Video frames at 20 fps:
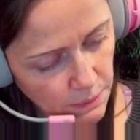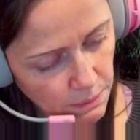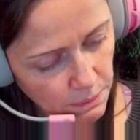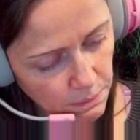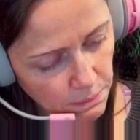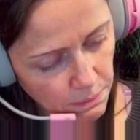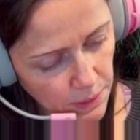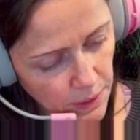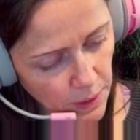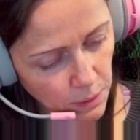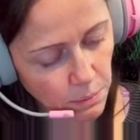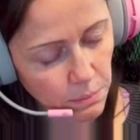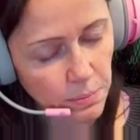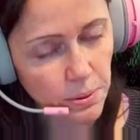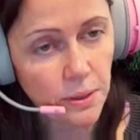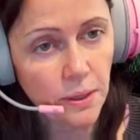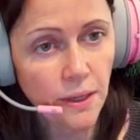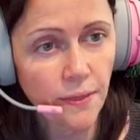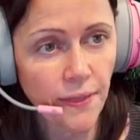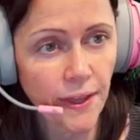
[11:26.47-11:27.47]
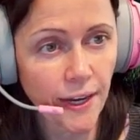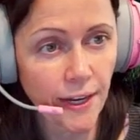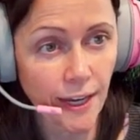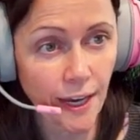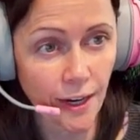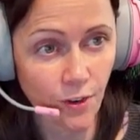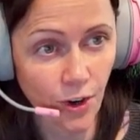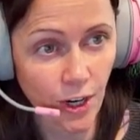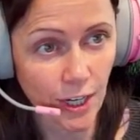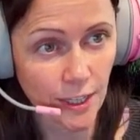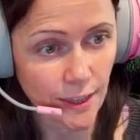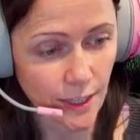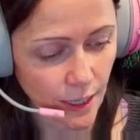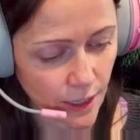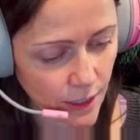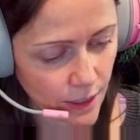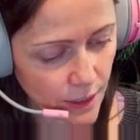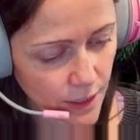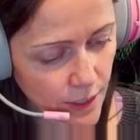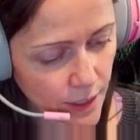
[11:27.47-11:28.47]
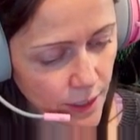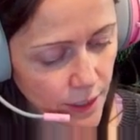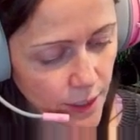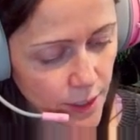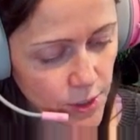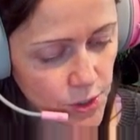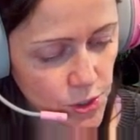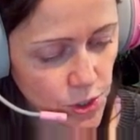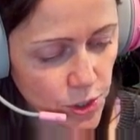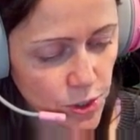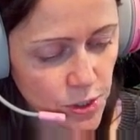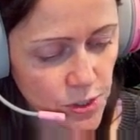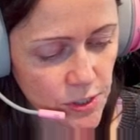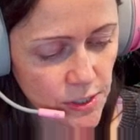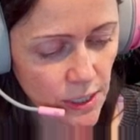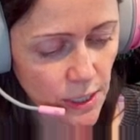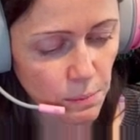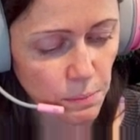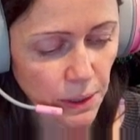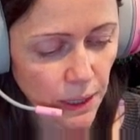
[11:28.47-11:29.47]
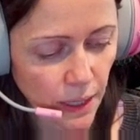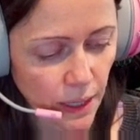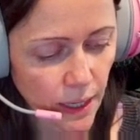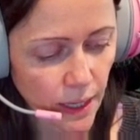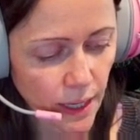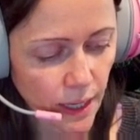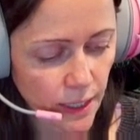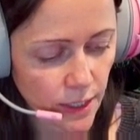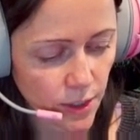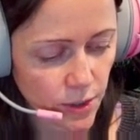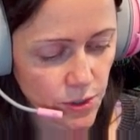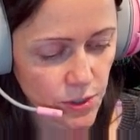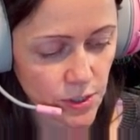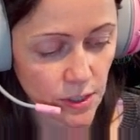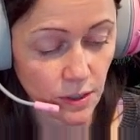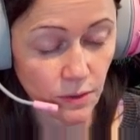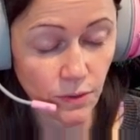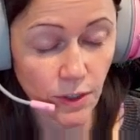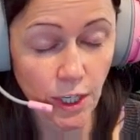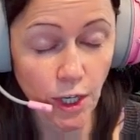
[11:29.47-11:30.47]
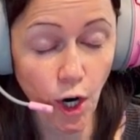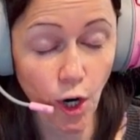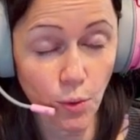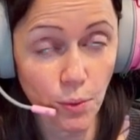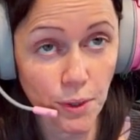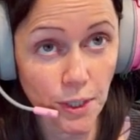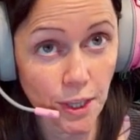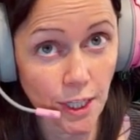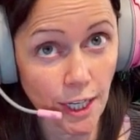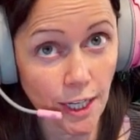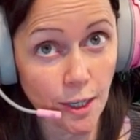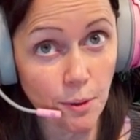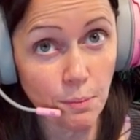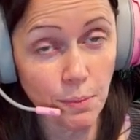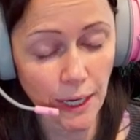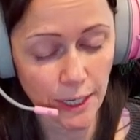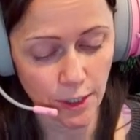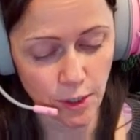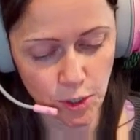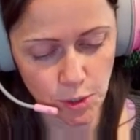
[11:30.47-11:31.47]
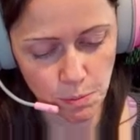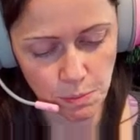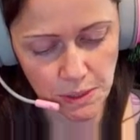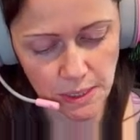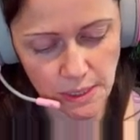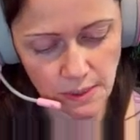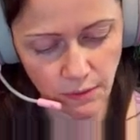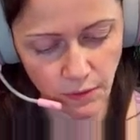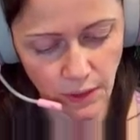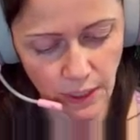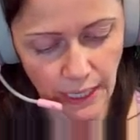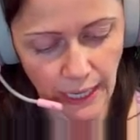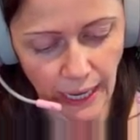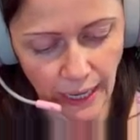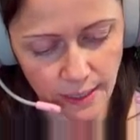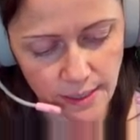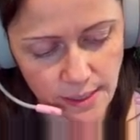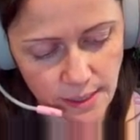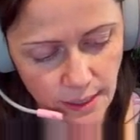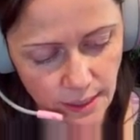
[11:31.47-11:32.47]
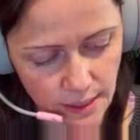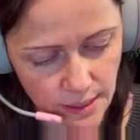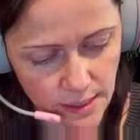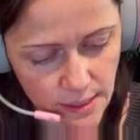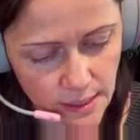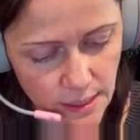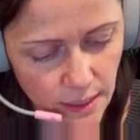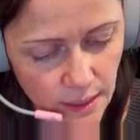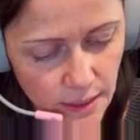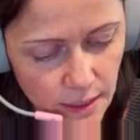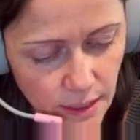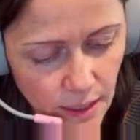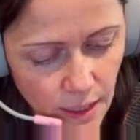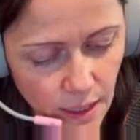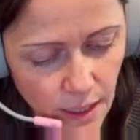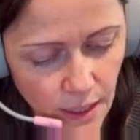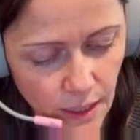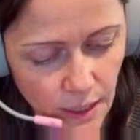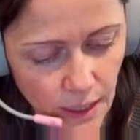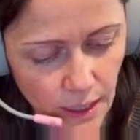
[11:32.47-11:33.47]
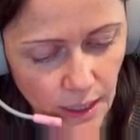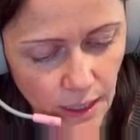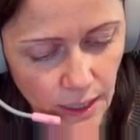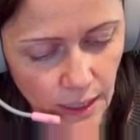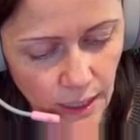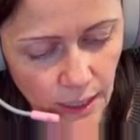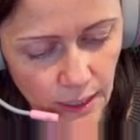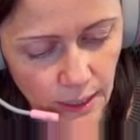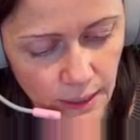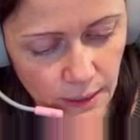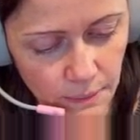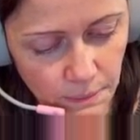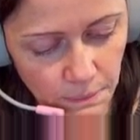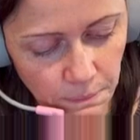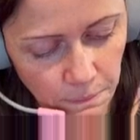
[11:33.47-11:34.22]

but nope, that guy right there. So your CP and your CV are related by your specific gas constant. And